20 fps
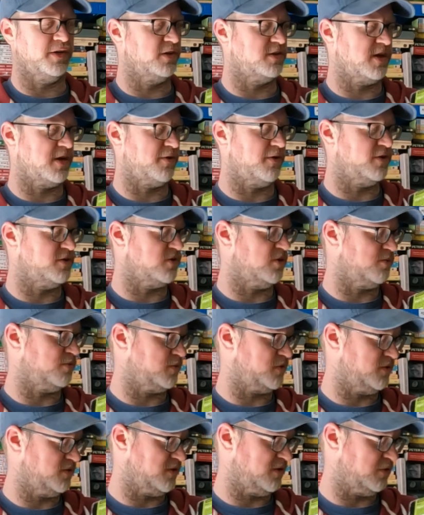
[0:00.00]
a charity shop,
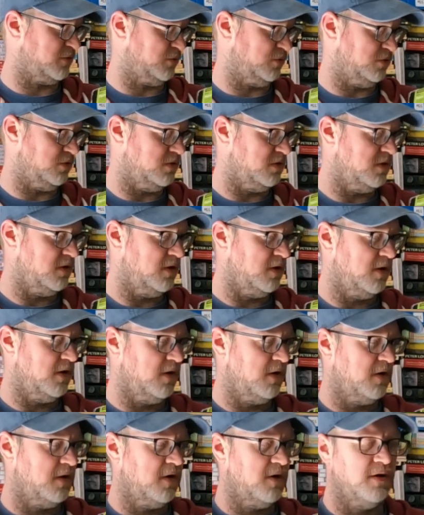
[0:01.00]
because I thought
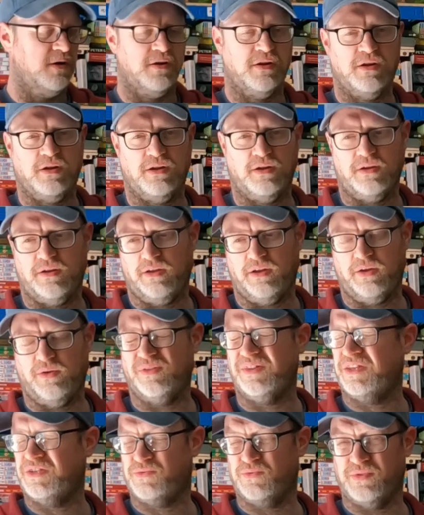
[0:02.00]

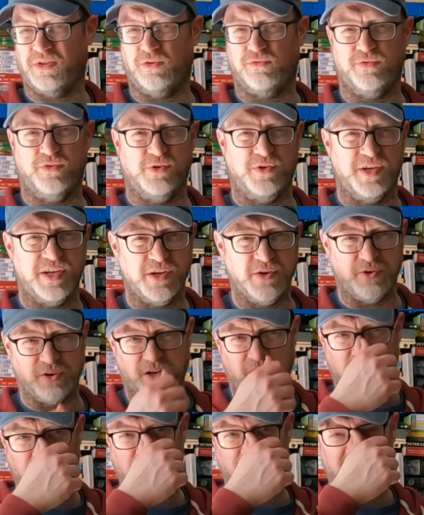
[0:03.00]
this was over a year
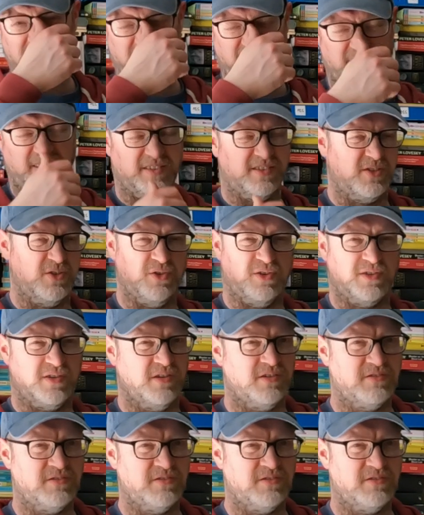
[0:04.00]
ago, and it took